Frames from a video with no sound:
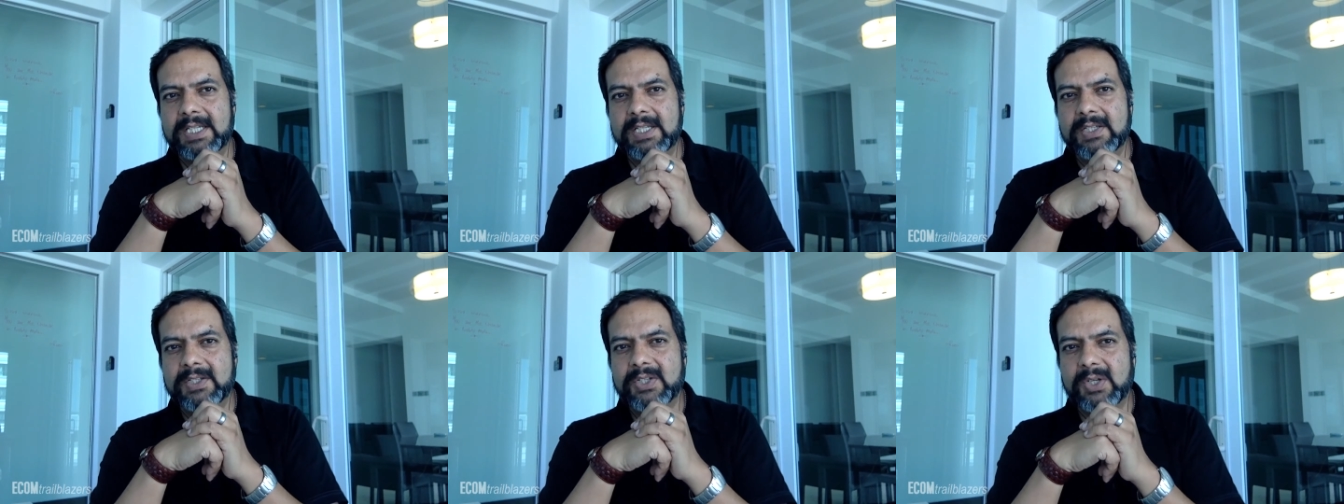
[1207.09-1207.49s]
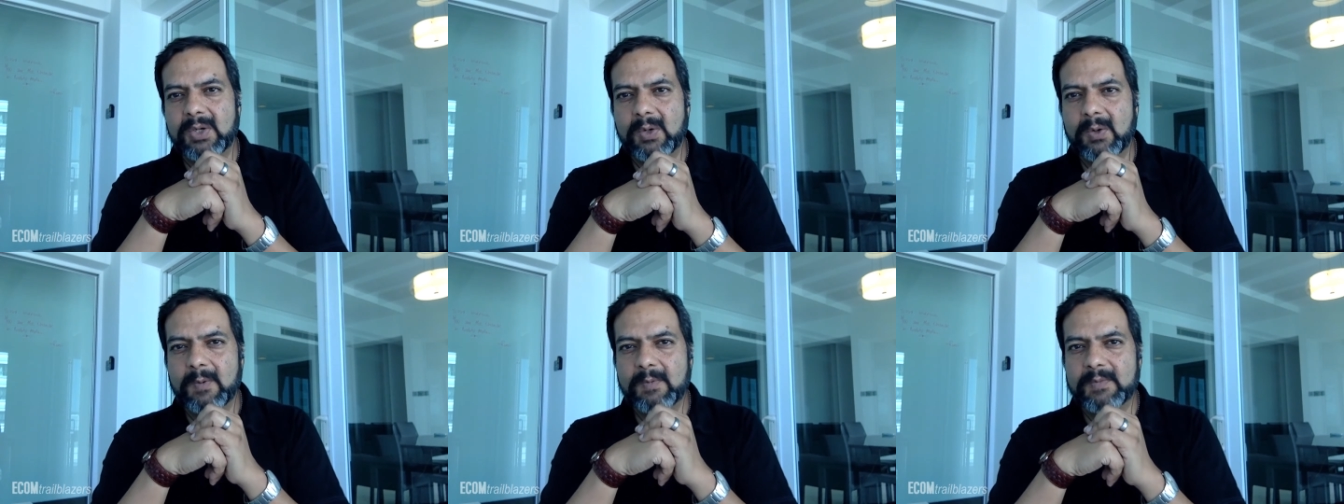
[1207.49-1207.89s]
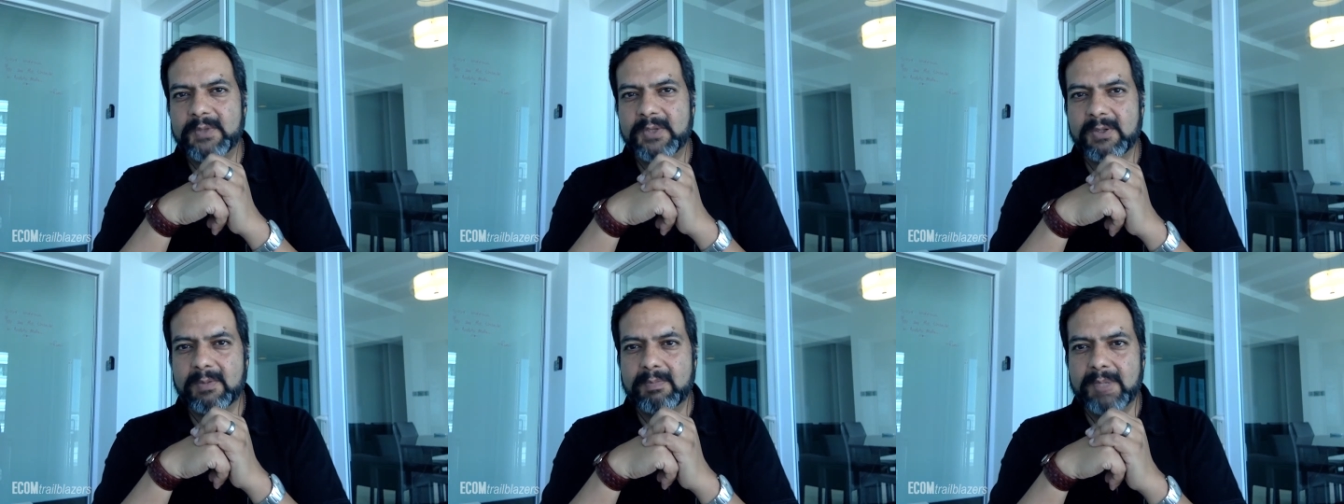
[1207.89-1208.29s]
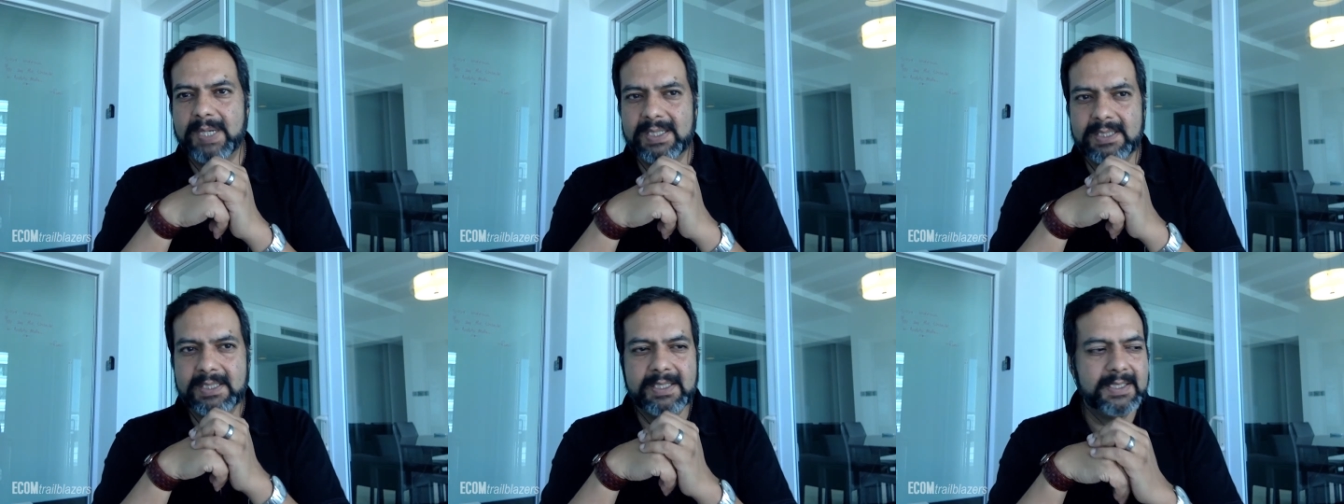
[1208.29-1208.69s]
So
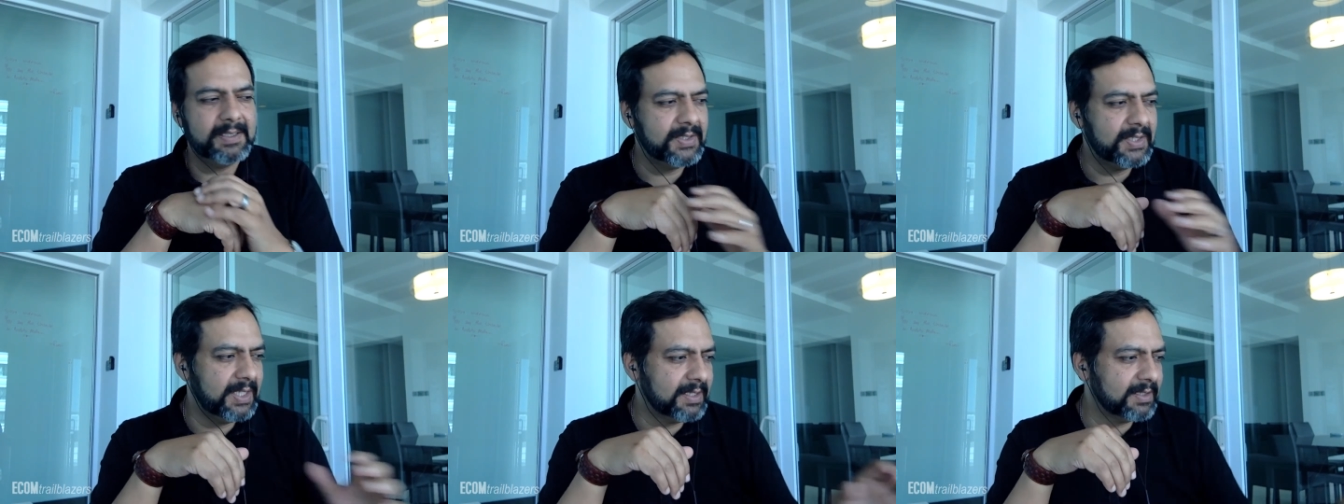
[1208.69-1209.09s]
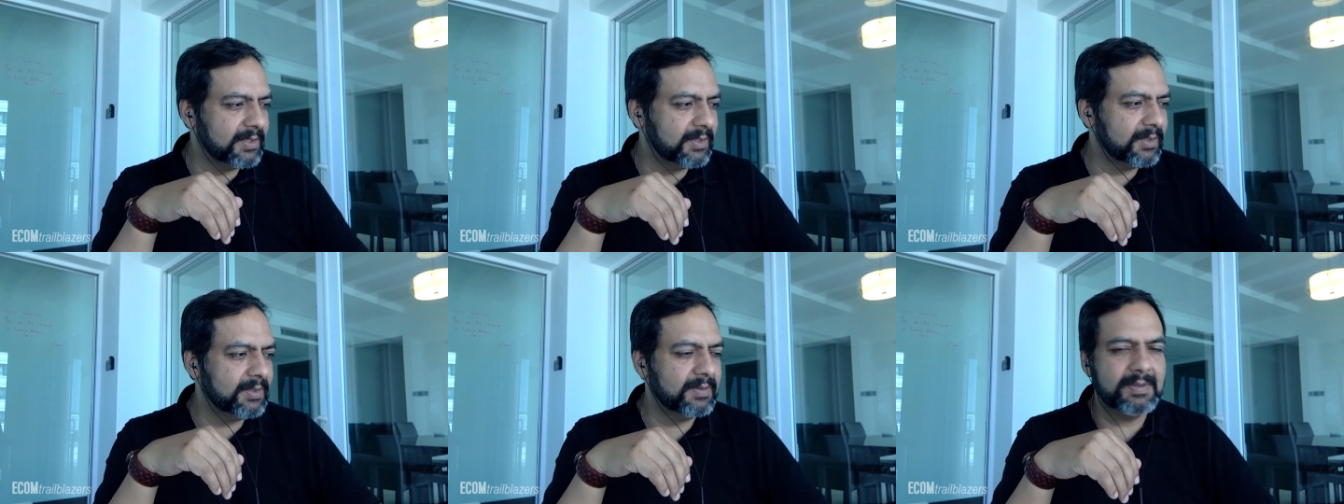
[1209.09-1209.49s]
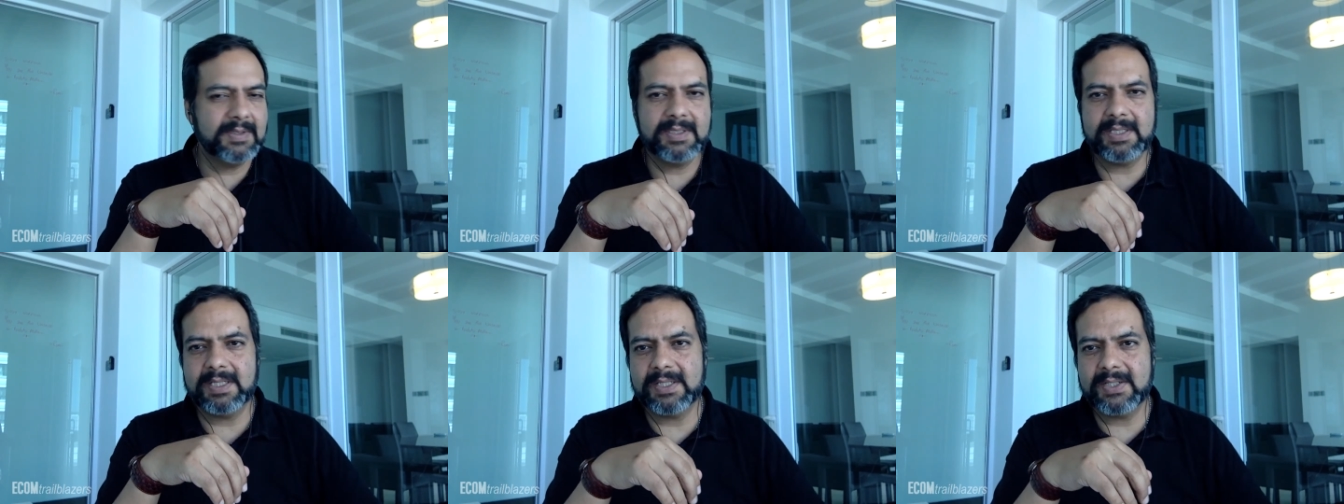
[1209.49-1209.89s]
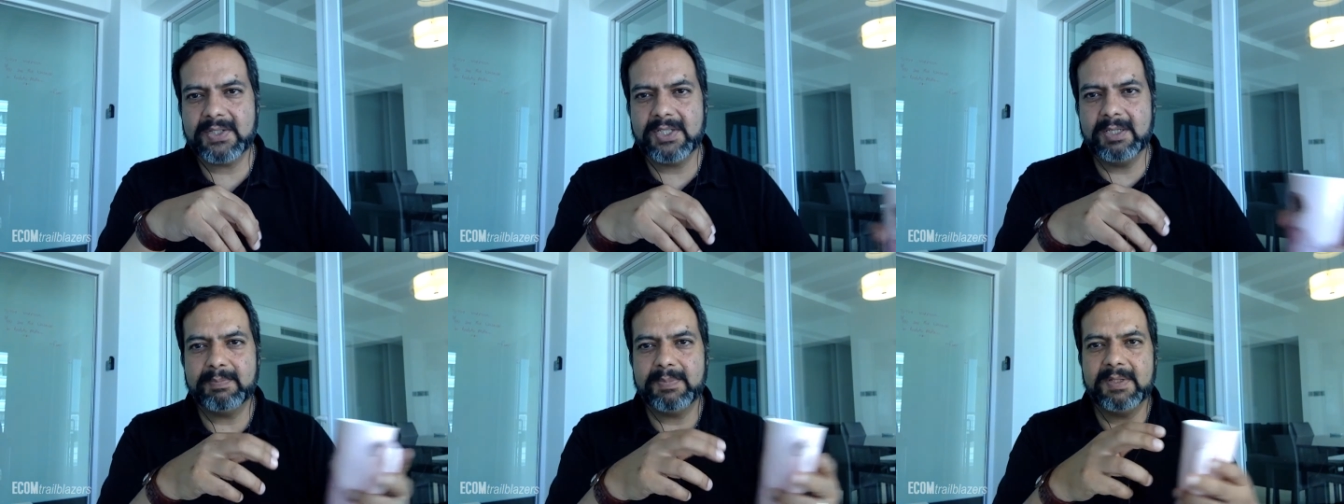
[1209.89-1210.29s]
buckle in, take another
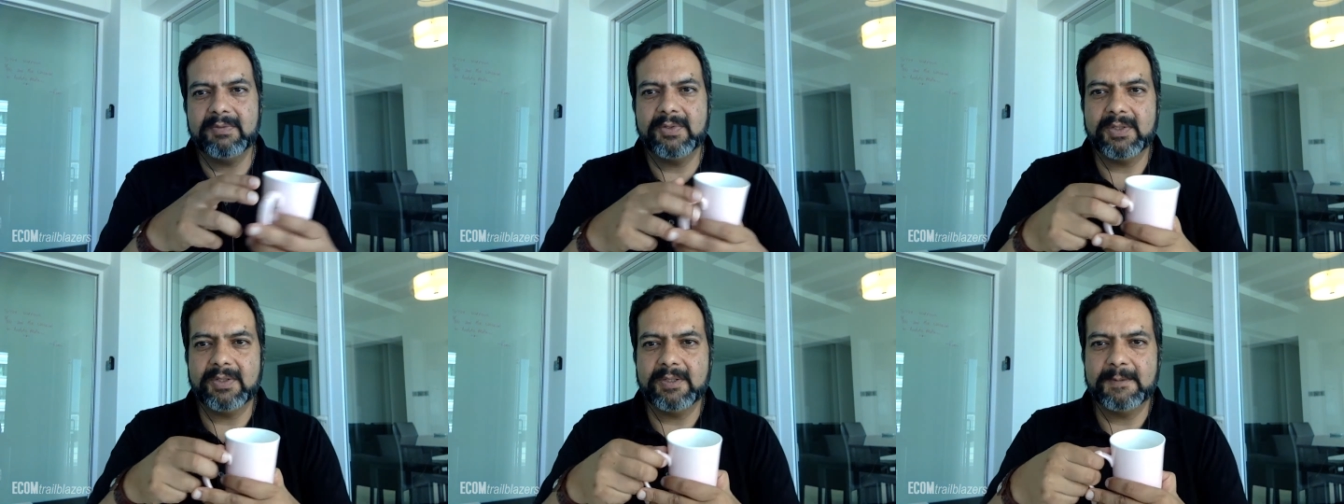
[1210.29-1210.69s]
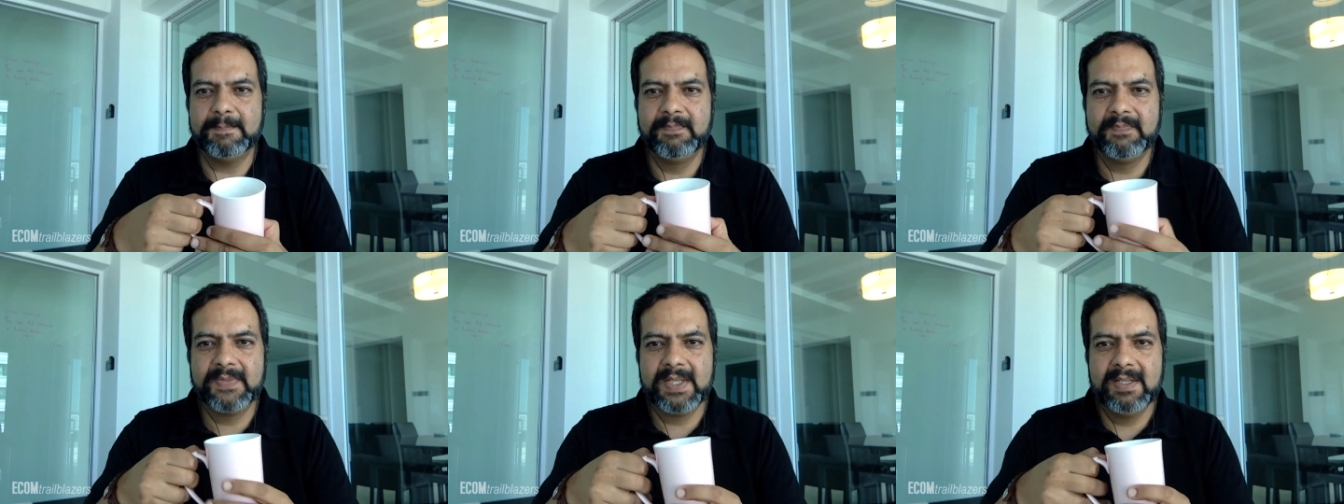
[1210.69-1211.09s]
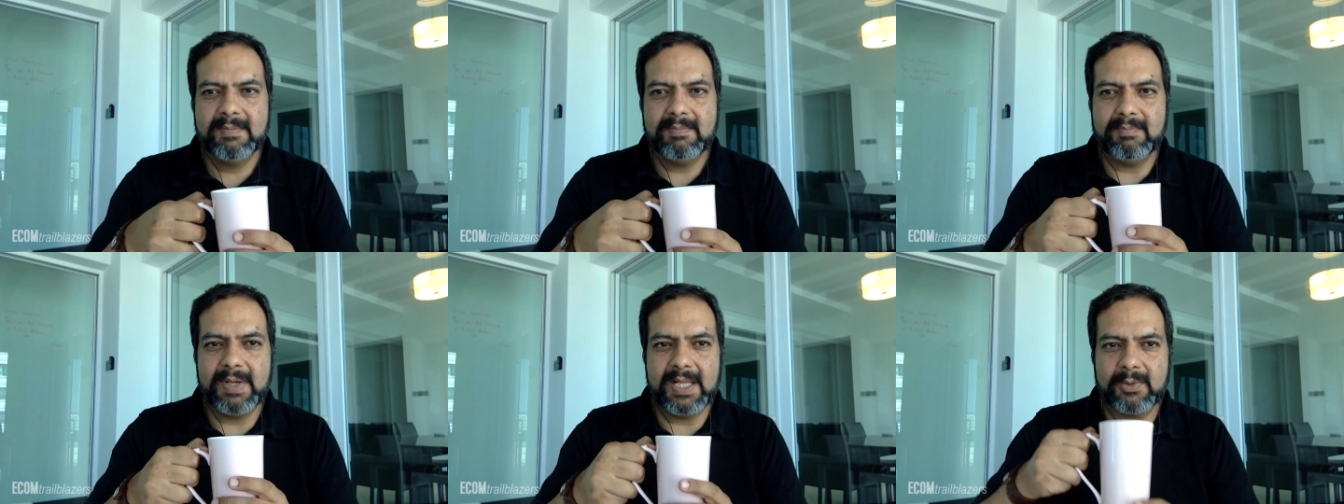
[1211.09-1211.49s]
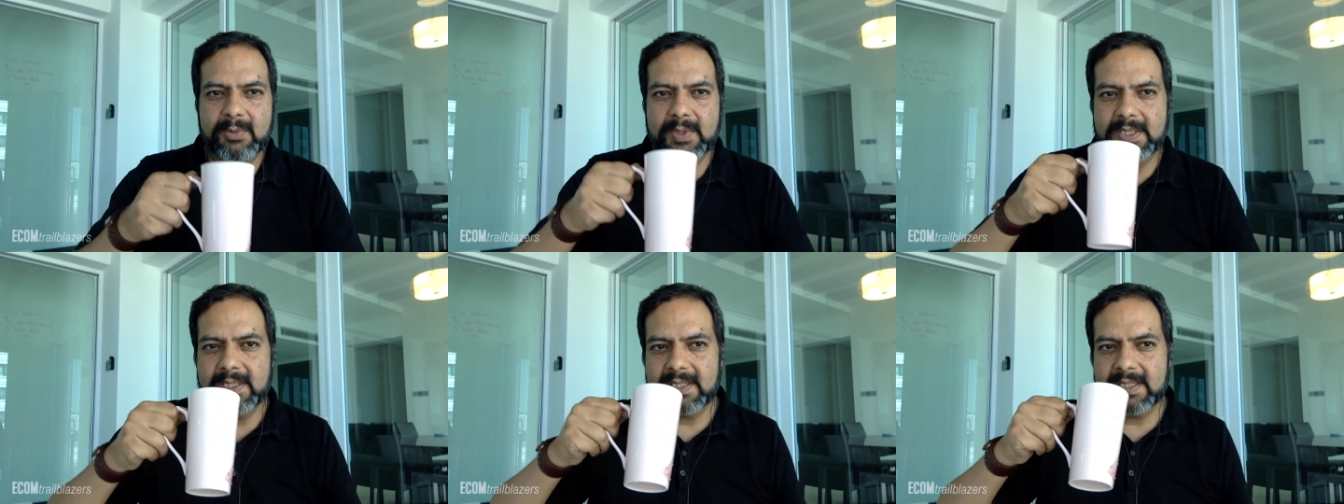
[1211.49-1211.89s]
sip of your
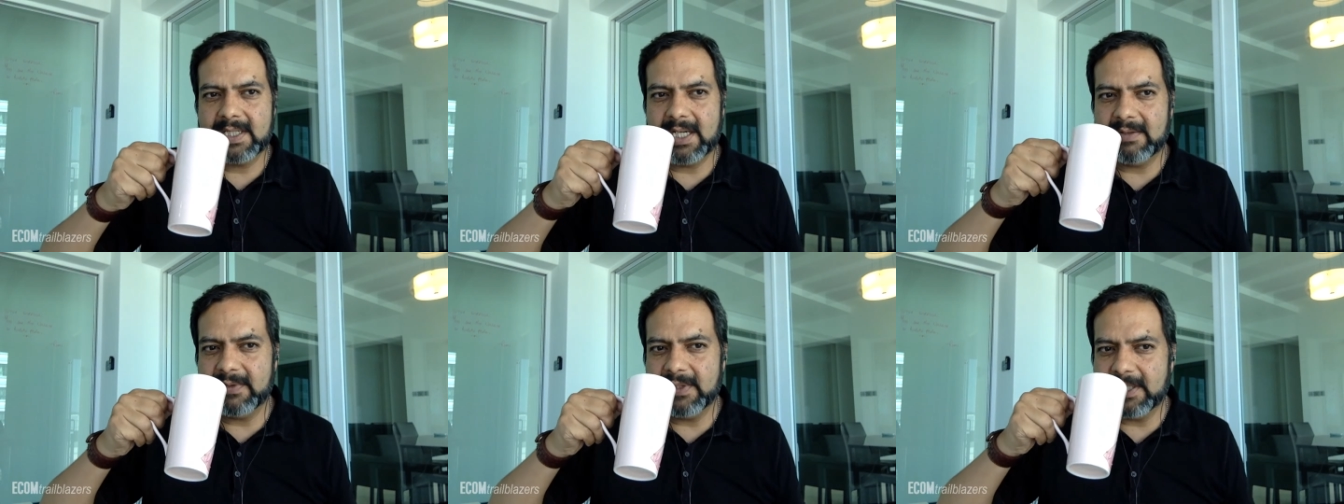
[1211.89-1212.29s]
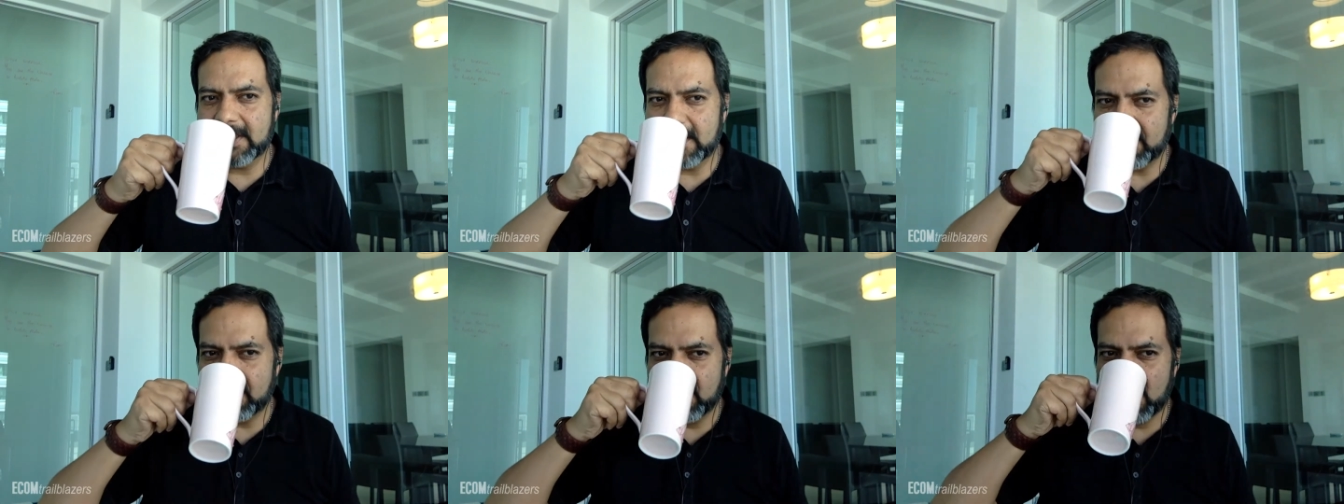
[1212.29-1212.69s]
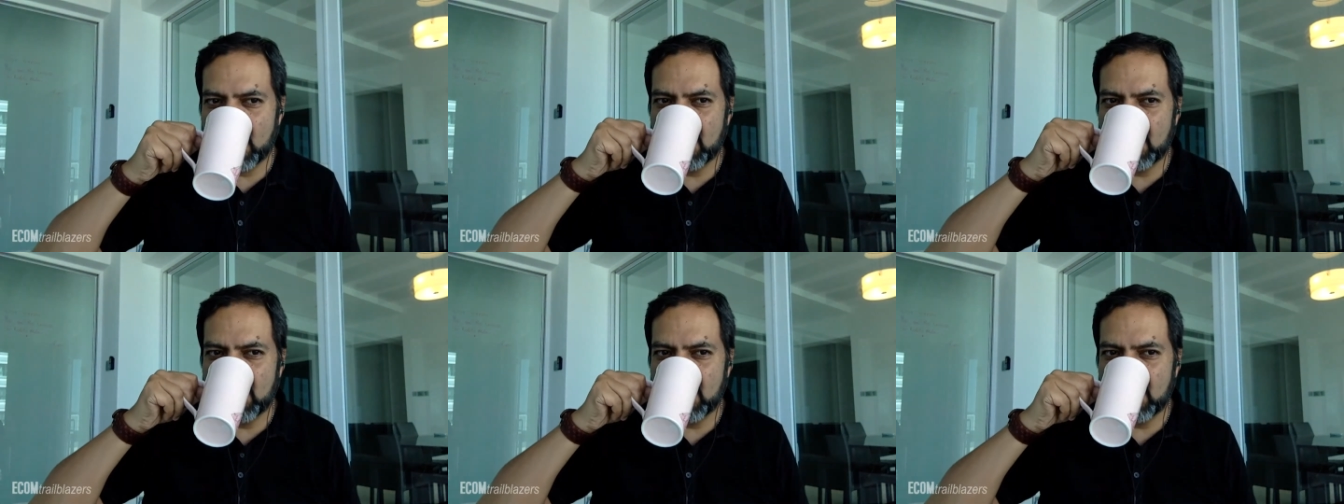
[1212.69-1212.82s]
ballerina coffee cup.